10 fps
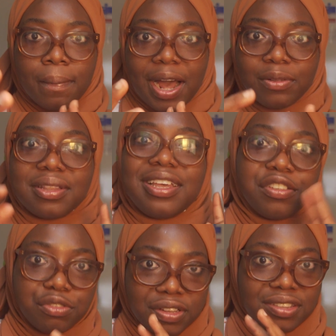about the
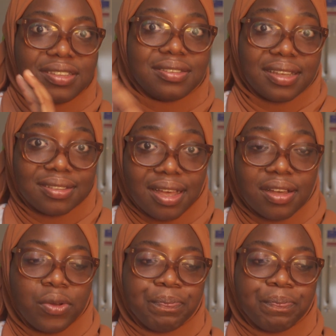interesting data,